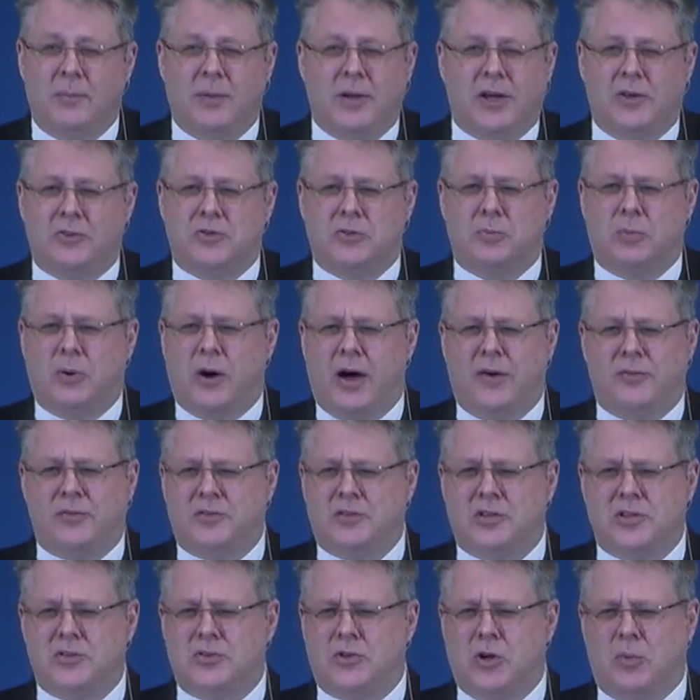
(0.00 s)
because the
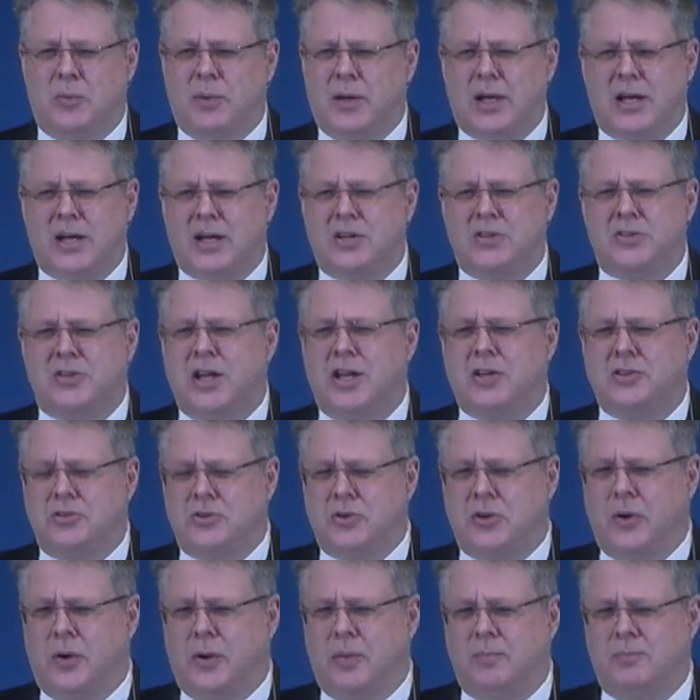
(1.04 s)
prophecies don't make any sense
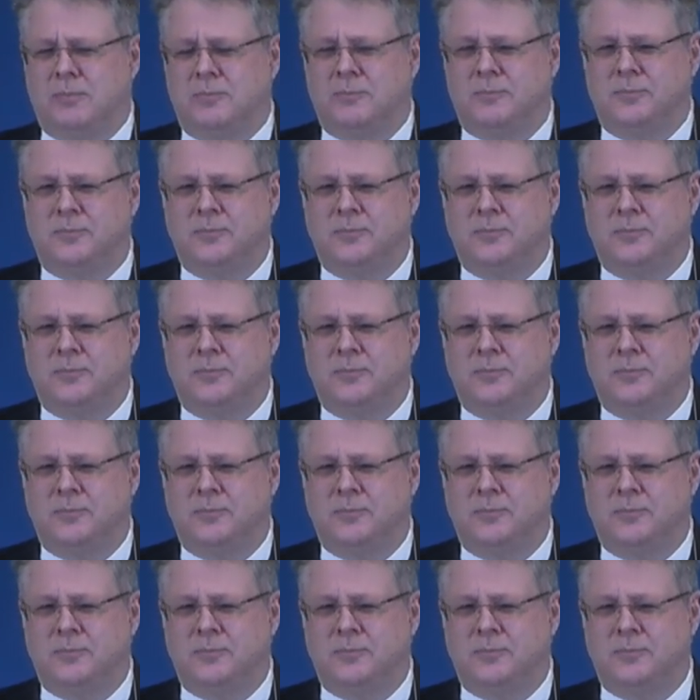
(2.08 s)
to him.